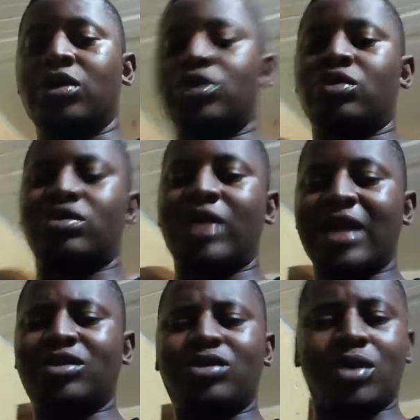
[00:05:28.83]
So
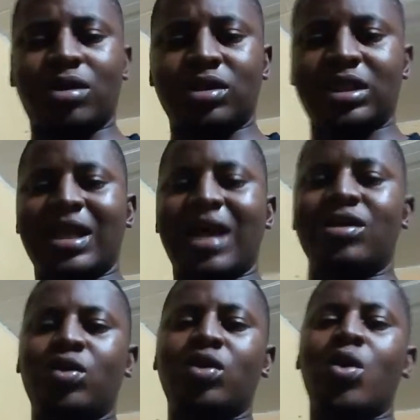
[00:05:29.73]
try to
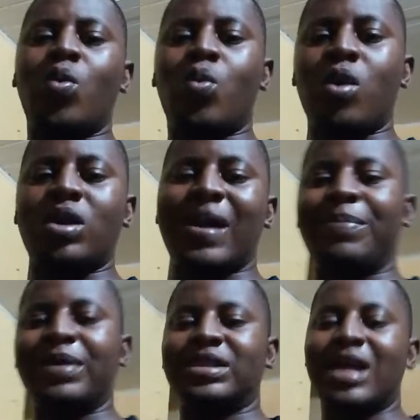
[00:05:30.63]
understand what that
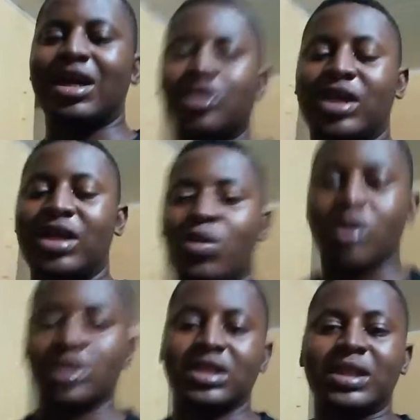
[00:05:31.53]
person actually
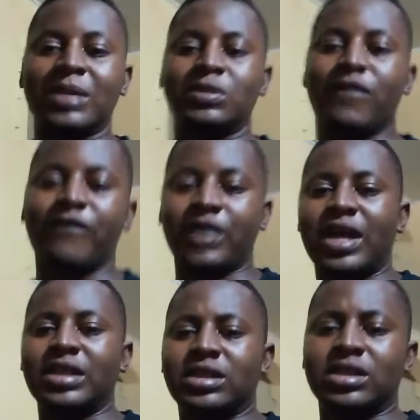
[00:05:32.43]
wants in terms of
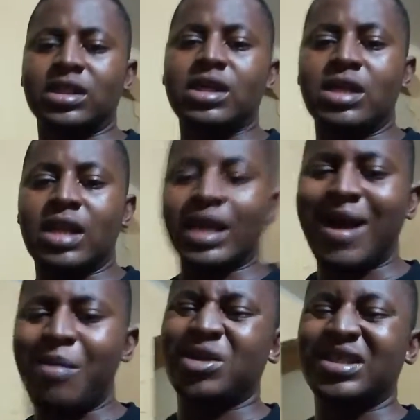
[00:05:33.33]
finances and
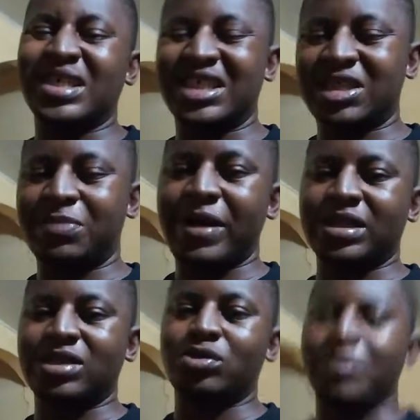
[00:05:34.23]
how much he
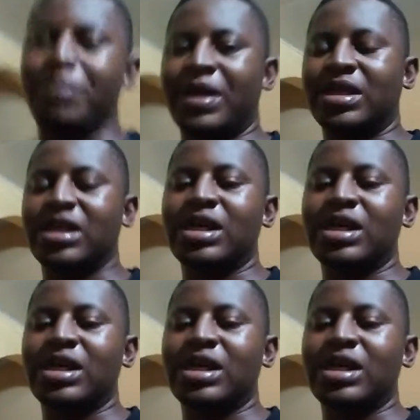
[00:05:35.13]
expects to be paid,